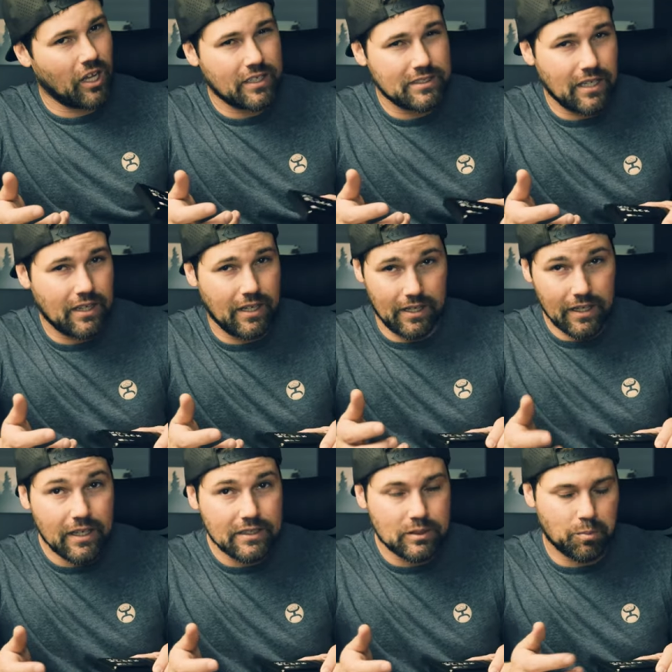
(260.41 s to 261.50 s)
Not to say that it
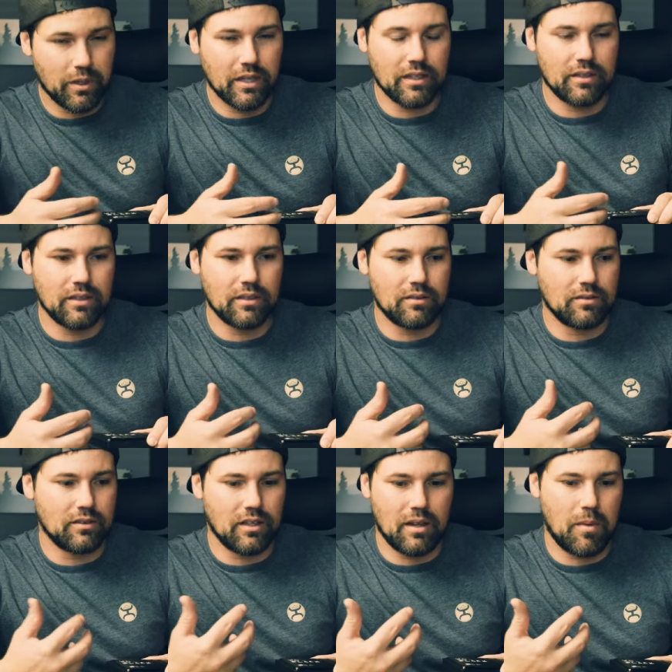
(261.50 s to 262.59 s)
is, but
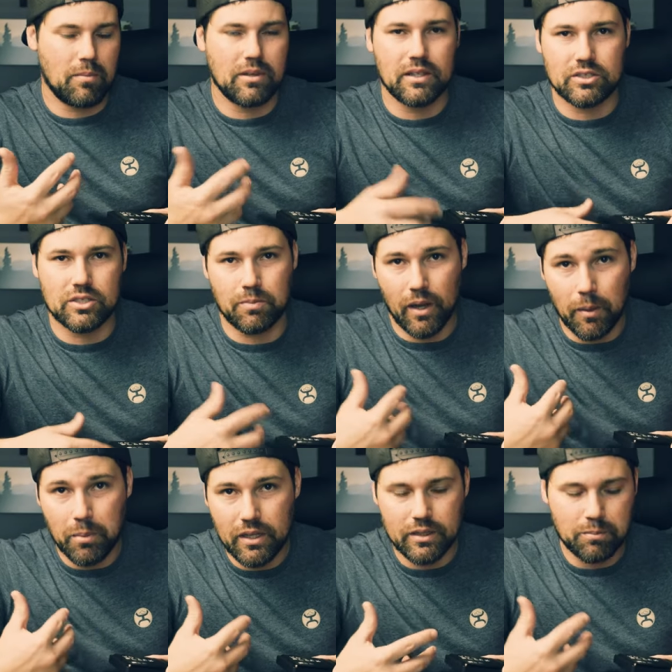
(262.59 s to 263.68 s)
maybe that's just my
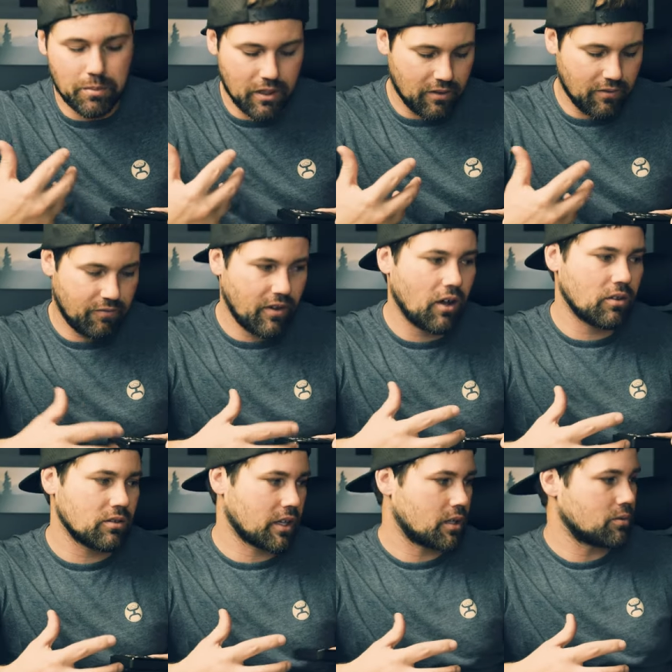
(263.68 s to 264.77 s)
opinion, but I
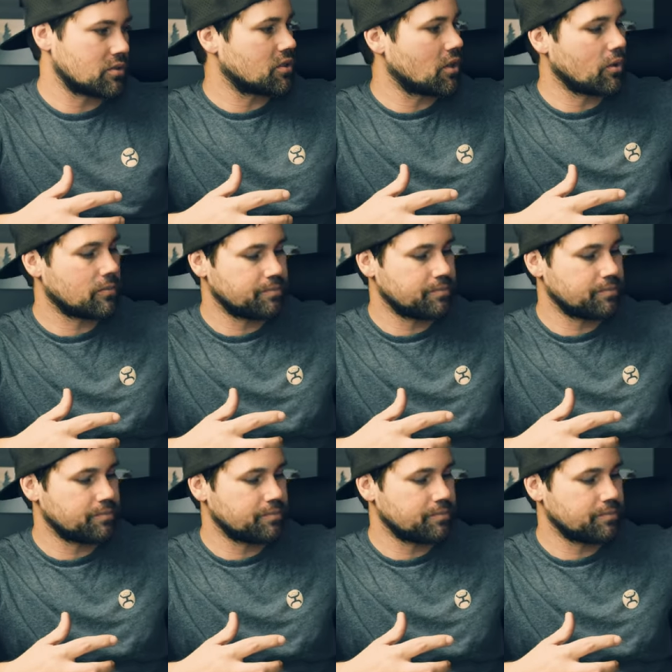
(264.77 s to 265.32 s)
felt like it was slower.